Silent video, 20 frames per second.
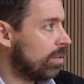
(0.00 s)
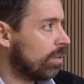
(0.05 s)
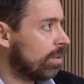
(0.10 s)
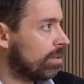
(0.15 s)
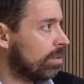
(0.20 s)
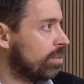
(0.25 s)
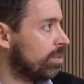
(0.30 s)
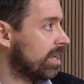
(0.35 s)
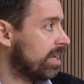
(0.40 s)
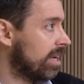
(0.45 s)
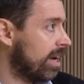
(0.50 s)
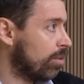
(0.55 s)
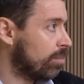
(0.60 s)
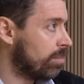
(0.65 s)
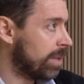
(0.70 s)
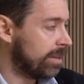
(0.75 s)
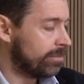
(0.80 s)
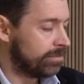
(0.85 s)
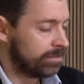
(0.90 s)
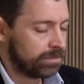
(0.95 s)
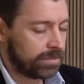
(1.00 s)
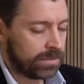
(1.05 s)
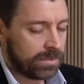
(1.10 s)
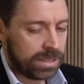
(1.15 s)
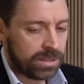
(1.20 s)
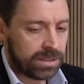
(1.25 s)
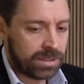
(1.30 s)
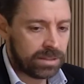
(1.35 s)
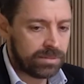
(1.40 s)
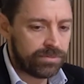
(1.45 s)
or who can help me,
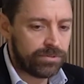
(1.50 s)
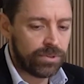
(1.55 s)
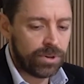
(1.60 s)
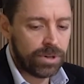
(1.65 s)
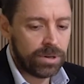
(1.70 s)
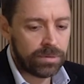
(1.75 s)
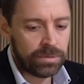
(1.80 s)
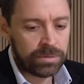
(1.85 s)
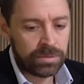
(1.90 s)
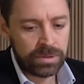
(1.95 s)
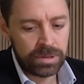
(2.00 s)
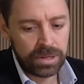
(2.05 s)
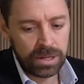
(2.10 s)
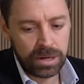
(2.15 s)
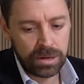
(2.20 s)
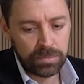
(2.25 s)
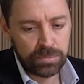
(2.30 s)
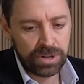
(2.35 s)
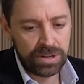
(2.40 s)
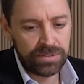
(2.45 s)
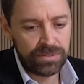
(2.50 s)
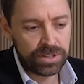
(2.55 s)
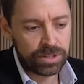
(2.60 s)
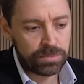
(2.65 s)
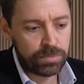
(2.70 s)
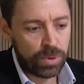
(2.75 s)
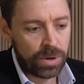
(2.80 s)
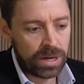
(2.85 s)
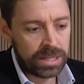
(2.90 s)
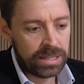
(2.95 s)
for your previous
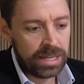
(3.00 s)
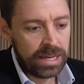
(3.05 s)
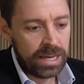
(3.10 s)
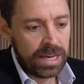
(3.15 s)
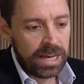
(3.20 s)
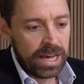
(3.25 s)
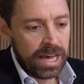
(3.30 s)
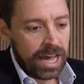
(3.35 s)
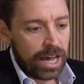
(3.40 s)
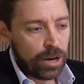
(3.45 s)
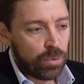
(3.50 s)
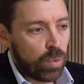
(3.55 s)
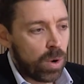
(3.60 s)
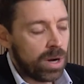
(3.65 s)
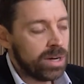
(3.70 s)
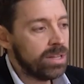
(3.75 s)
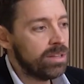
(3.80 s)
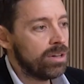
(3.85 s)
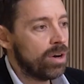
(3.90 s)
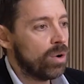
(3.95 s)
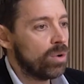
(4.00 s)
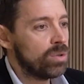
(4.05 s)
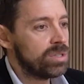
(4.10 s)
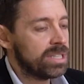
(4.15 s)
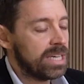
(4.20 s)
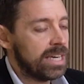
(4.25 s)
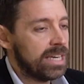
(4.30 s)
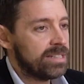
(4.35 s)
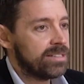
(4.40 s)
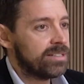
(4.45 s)
point. And one of
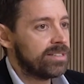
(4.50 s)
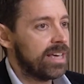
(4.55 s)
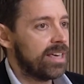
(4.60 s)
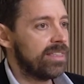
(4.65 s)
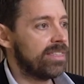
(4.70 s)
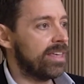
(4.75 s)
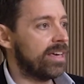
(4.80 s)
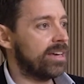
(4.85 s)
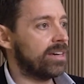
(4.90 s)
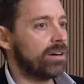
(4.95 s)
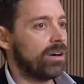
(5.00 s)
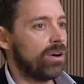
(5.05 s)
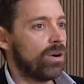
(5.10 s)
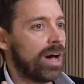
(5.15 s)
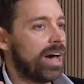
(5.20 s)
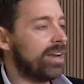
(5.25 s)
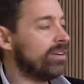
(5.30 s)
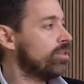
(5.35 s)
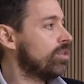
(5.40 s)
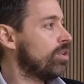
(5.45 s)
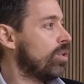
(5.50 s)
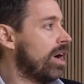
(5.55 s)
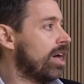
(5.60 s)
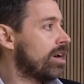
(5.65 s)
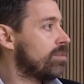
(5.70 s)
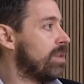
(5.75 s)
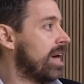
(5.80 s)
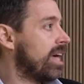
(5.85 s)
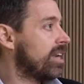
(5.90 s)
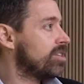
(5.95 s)
those is they think, I don't know how
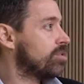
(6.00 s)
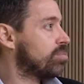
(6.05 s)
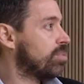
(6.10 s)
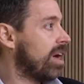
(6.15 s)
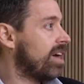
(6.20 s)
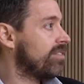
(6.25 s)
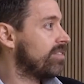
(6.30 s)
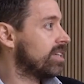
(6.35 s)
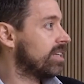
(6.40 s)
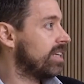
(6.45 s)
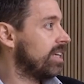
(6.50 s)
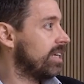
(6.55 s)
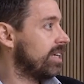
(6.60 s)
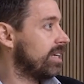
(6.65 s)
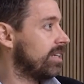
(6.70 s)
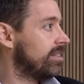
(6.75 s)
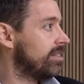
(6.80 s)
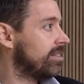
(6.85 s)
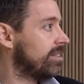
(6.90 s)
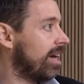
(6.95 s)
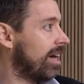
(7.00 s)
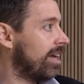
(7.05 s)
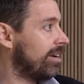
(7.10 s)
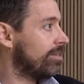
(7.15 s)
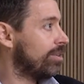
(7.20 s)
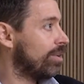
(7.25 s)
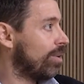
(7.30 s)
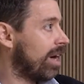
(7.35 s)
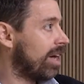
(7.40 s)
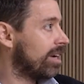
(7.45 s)
to manage private keys. I
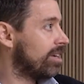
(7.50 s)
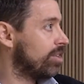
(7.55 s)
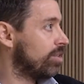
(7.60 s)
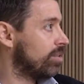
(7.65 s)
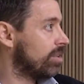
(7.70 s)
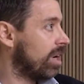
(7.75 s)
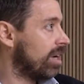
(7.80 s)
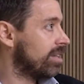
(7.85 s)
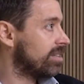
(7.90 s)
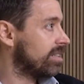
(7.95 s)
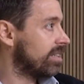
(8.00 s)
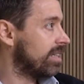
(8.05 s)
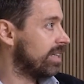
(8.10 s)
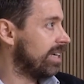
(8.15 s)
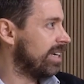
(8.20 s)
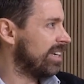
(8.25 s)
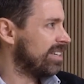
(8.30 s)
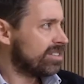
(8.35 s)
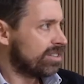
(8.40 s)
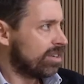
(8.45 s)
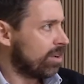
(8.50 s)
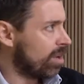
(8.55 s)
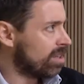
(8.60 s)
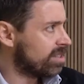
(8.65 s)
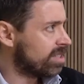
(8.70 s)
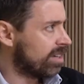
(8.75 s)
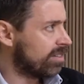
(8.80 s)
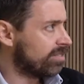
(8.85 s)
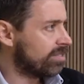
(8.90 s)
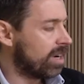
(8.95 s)
don't know how to do custody. Is it all
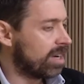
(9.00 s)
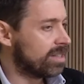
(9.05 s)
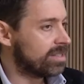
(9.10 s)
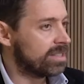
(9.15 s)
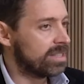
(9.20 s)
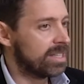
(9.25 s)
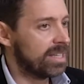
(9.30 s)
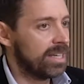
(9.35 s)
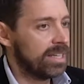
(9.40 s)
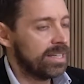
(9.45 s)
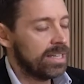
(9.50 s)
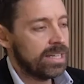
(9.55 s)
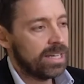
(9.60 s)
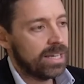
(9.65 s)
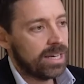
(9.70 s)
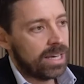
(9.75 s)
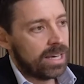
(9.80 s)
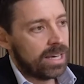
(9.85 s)
self-custody?